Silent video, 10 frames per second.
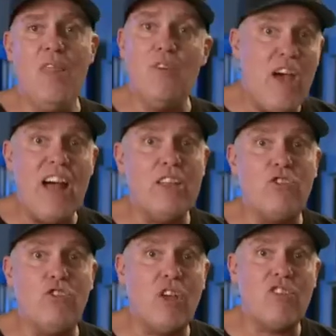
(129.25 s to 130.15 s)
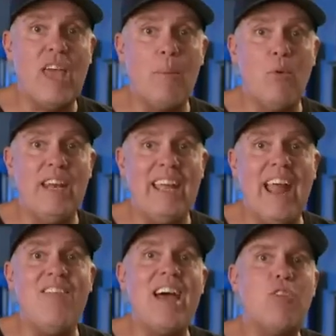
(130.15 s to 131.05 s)
the Valiants just kept winning,
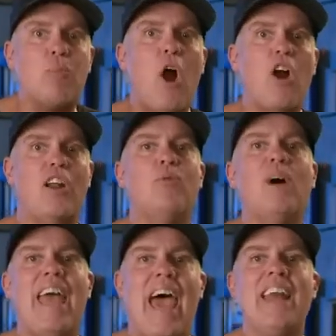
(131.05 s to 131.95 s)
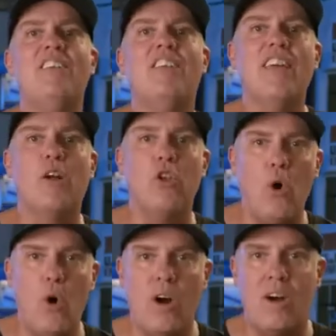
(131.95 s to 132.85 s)
and that's part of what added to their
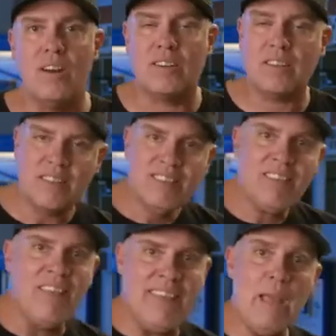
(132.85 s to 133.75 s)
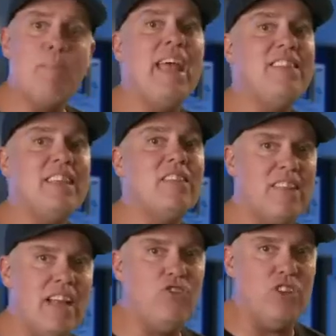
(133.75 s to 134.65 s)
lore. They made this
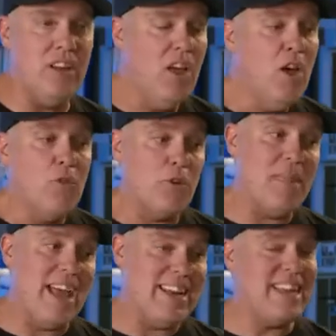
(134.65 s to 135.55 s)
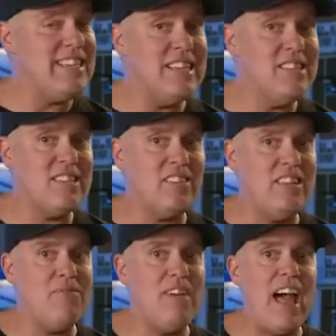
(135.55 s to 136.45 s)
engine from that
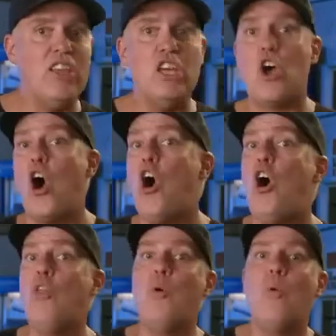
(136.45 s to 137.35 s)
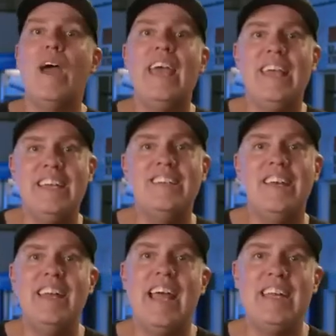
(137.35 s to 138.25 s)
1960 Valiant all the way into
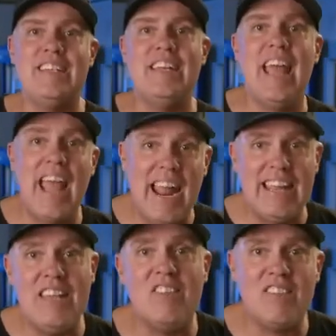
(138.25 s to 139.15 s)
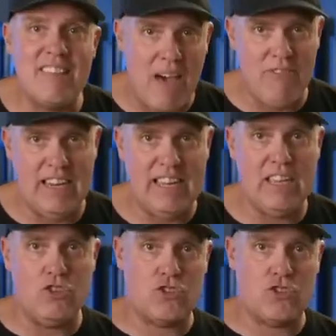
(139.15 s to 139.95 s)
1987 in